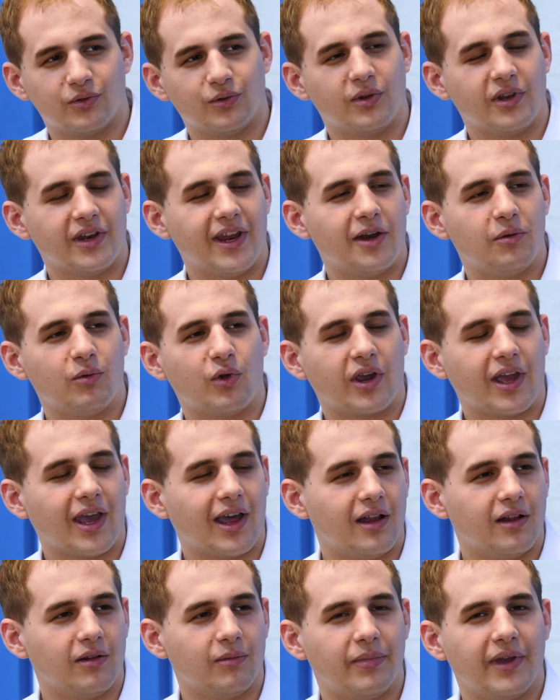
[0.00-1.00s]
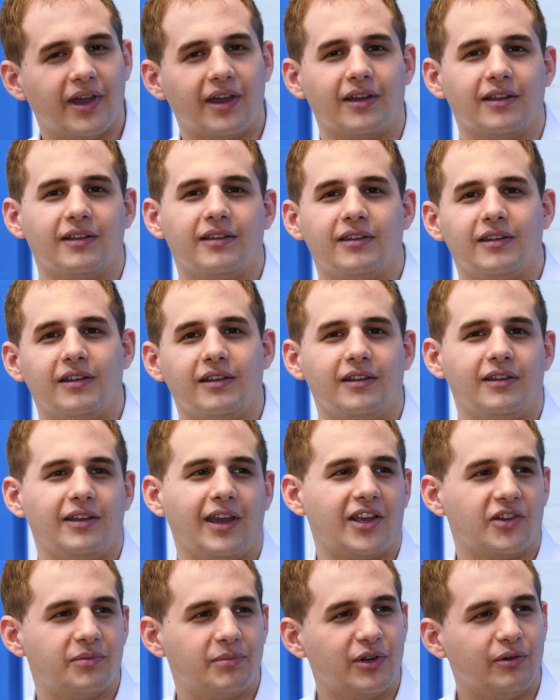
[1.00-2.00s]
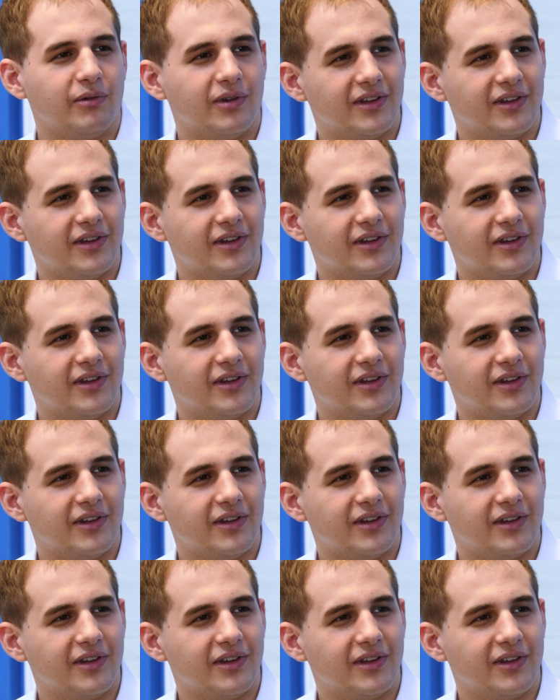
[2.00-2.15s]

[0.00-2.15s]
do the network help and the experience?